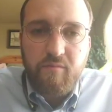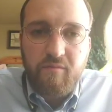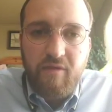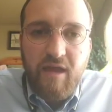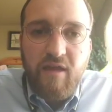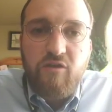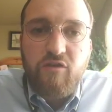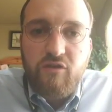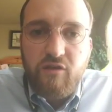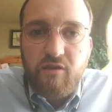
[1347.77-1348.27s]

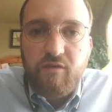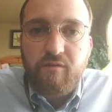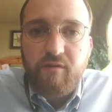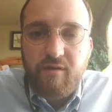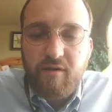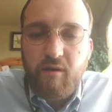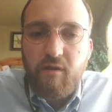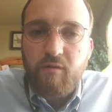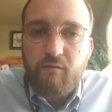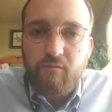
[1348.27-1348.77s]

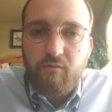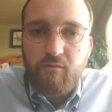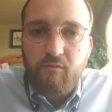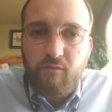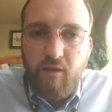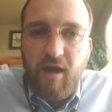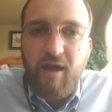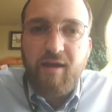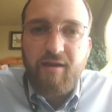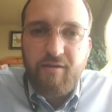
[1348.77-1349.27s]
engineering our
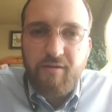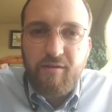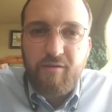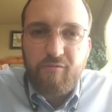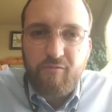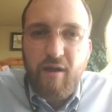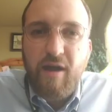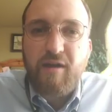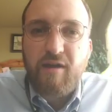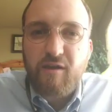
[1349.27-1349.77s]
way,
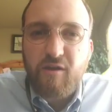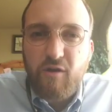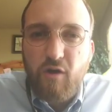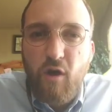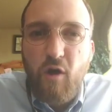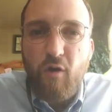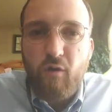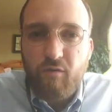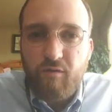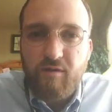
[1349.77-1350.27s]
writing
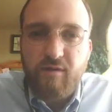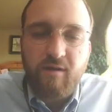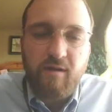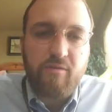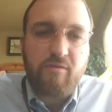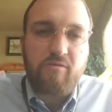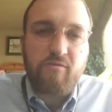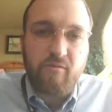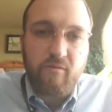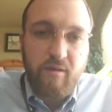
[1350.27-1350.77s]
code to
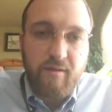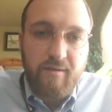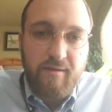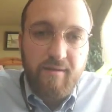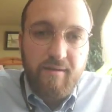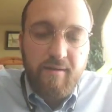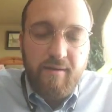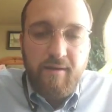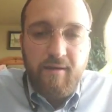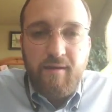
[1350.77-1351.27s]
get through it.
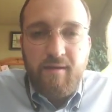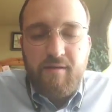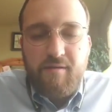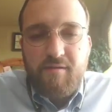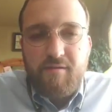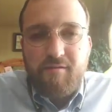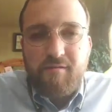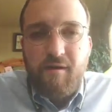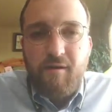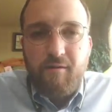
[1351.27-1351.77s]

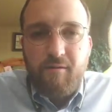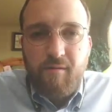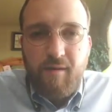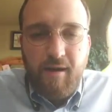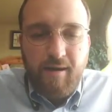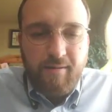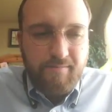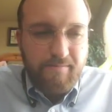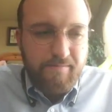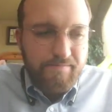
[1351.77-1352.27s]

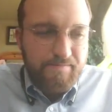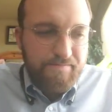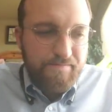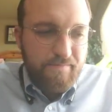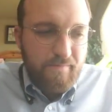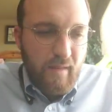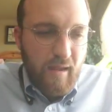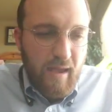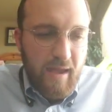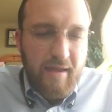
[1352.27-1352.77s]
So
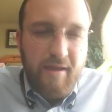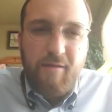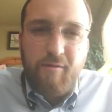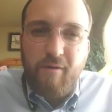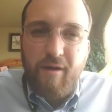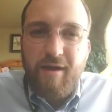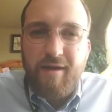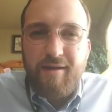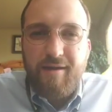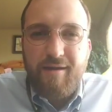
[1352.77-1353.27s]

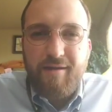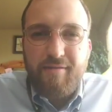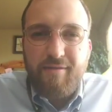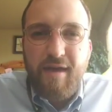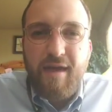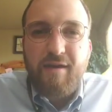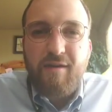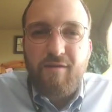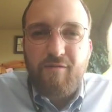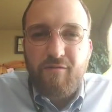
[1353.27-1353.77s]
anyway,
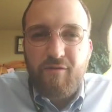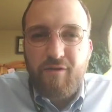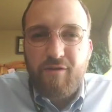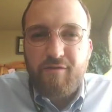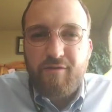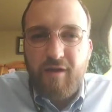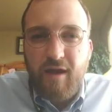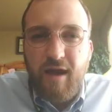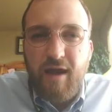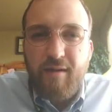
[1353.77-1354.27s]
thank you for
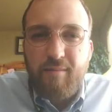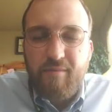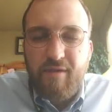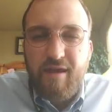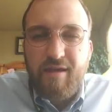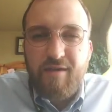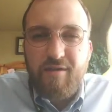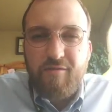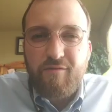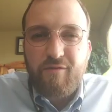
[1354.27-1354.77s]
your time.
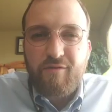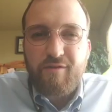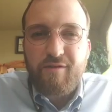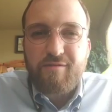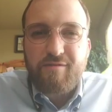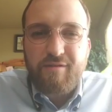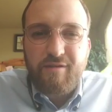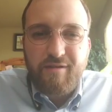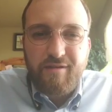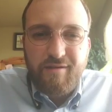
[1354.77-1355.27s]
Thank you for
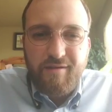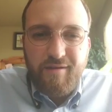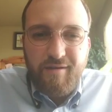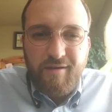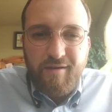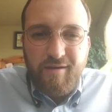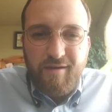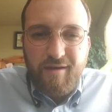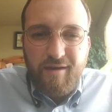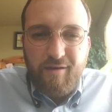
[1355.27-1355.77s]
listening.
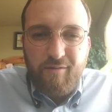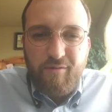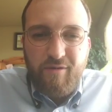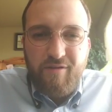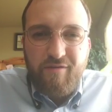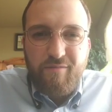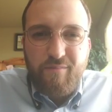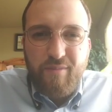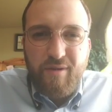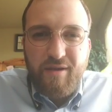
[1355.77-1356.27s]

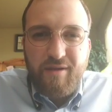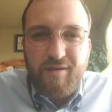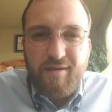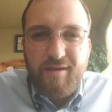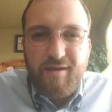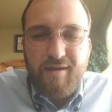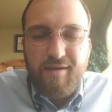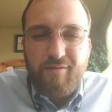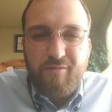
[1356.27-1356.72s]
We've been